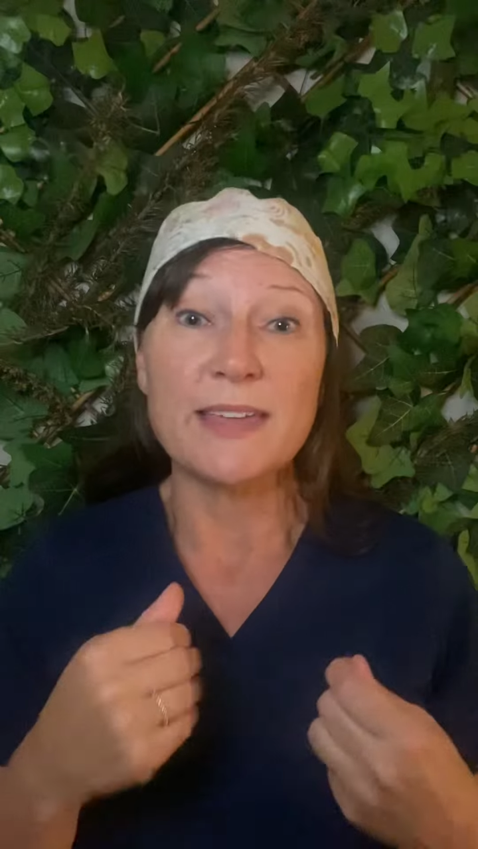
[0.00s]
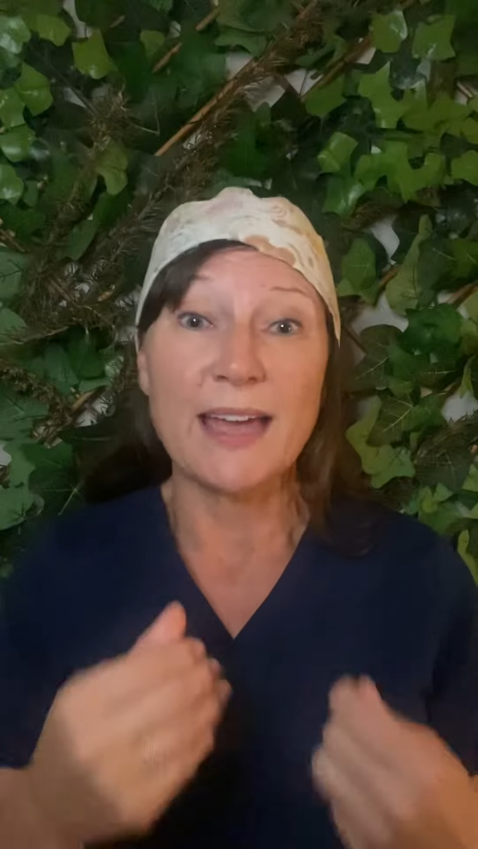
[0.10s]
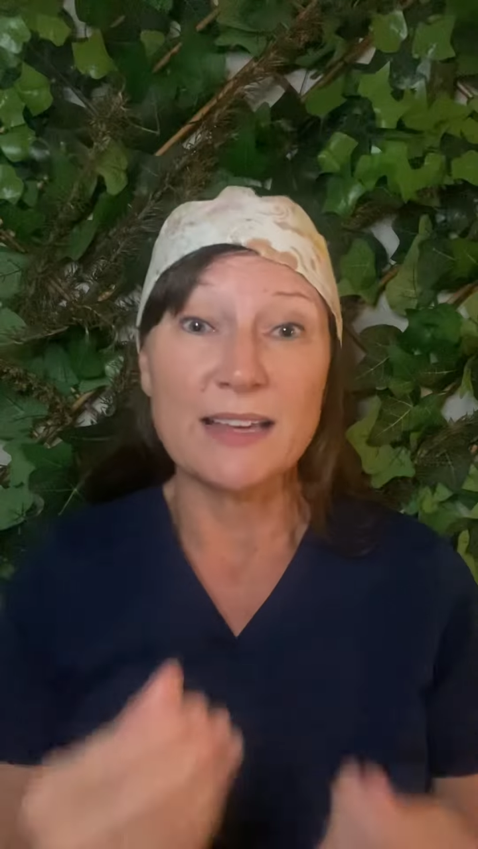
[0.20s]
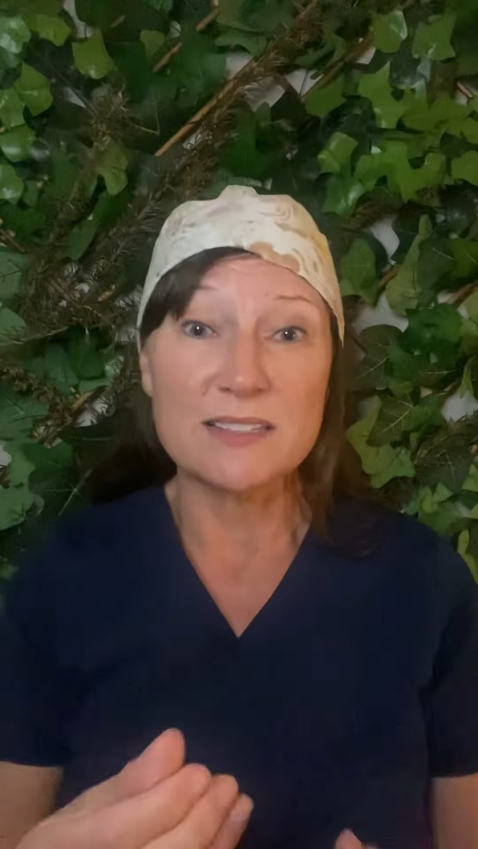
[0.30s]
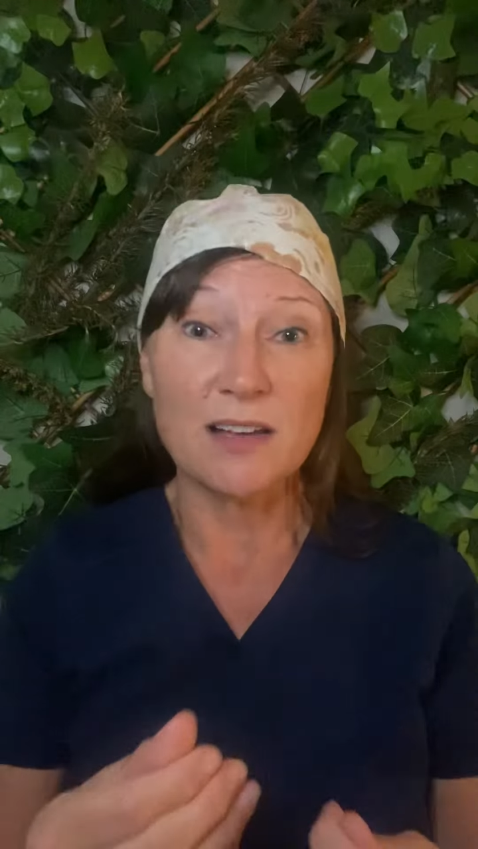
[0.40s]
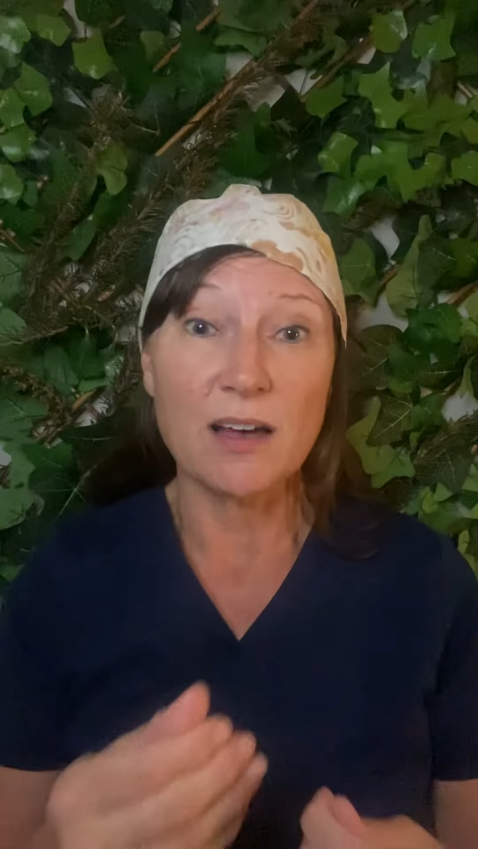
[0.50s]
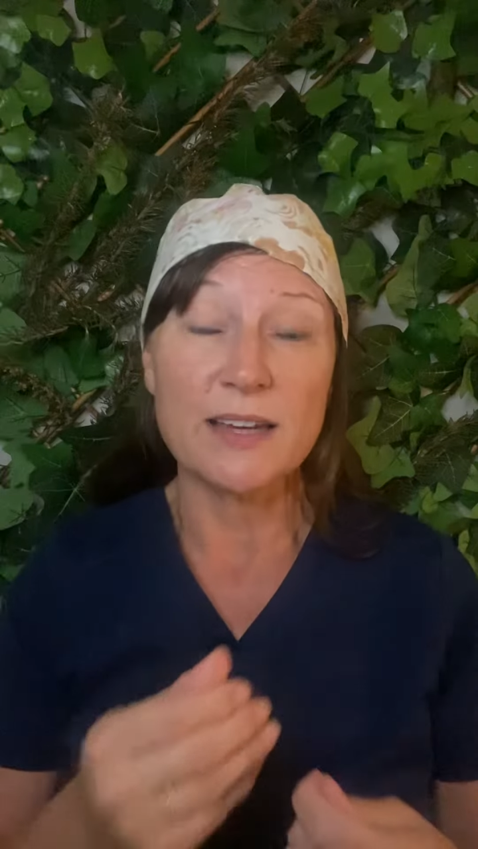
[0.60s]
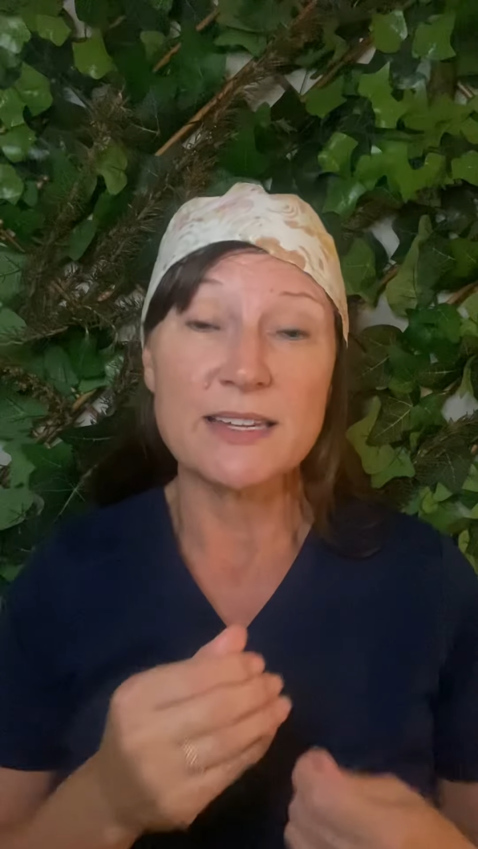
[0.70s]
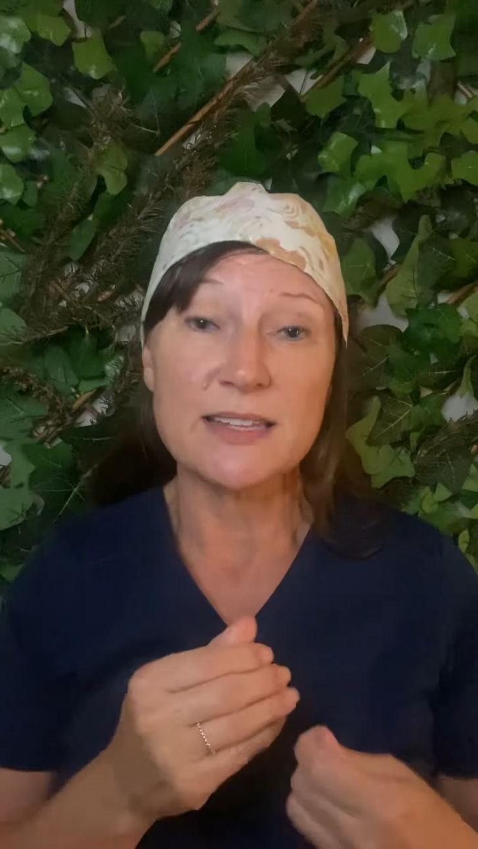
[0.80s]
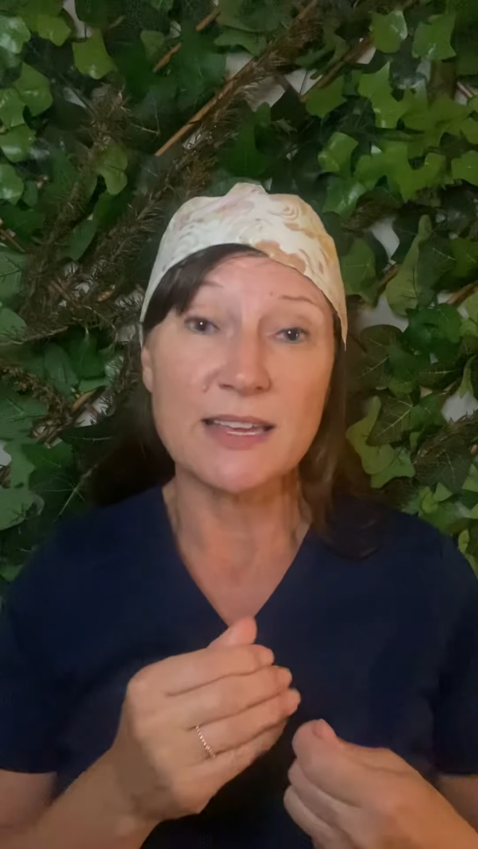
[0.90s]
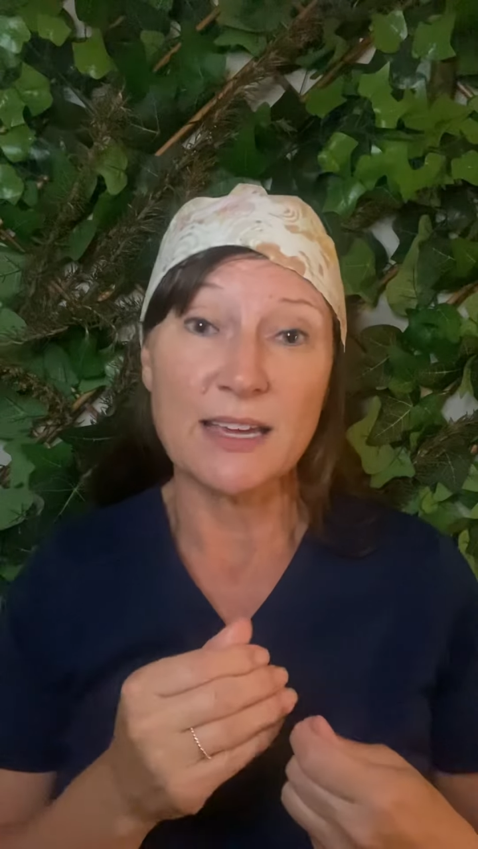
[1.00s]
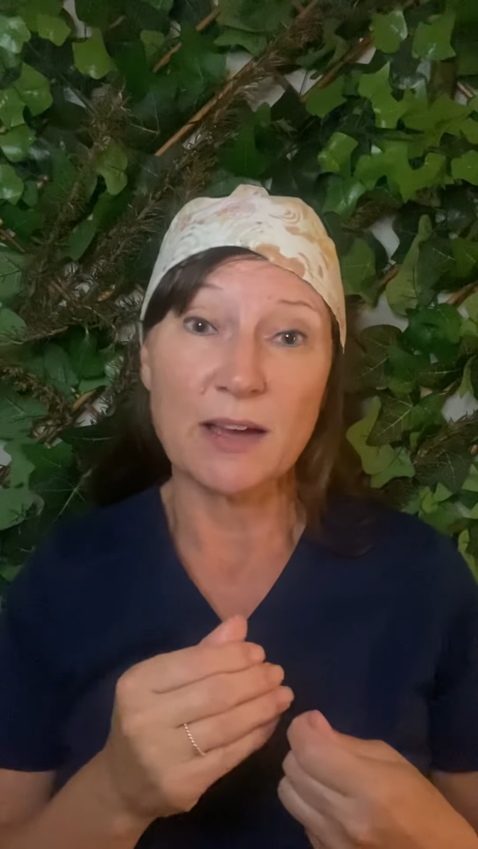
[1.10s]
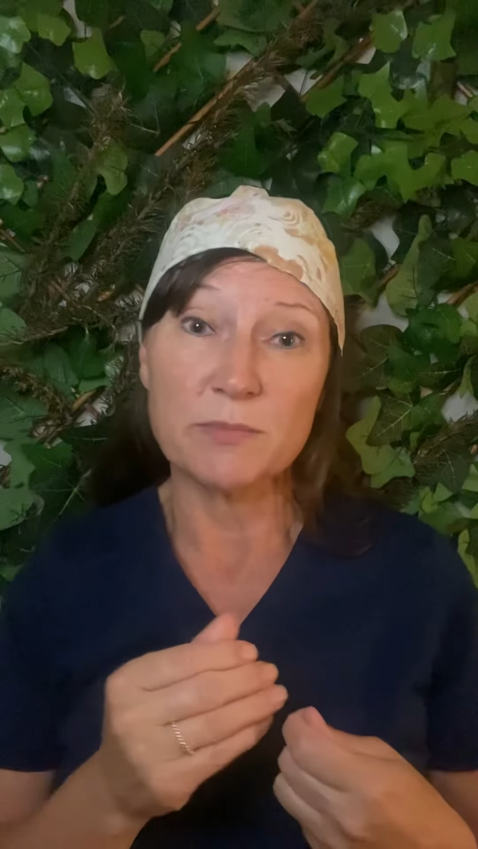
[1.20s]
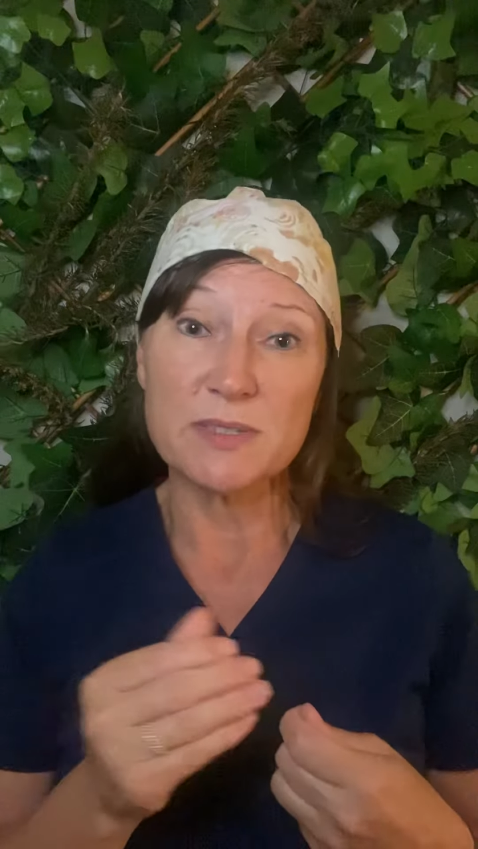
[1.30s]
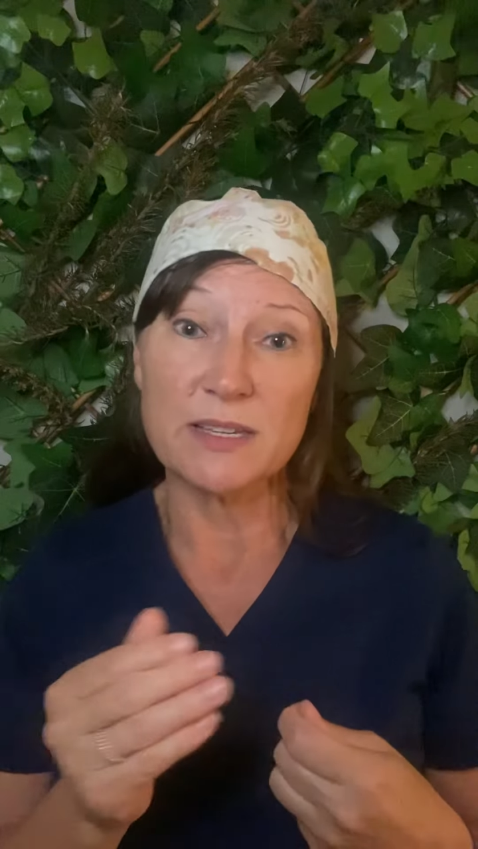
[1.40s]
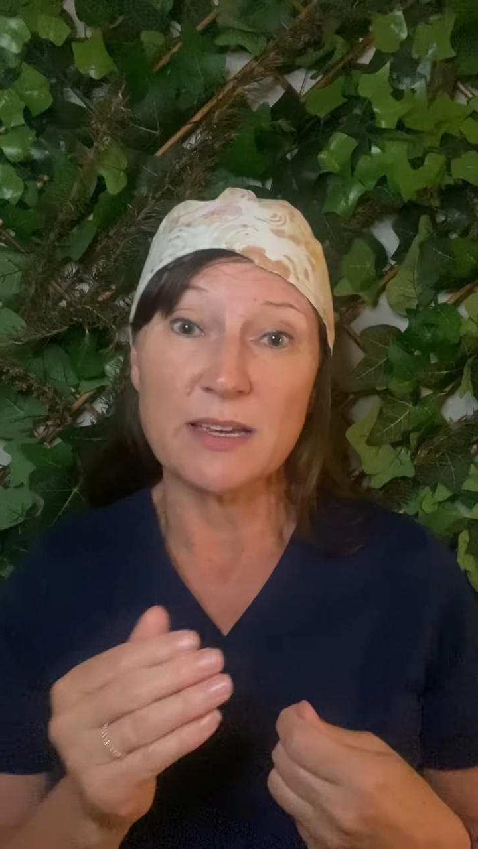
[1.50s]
the anxiety that comes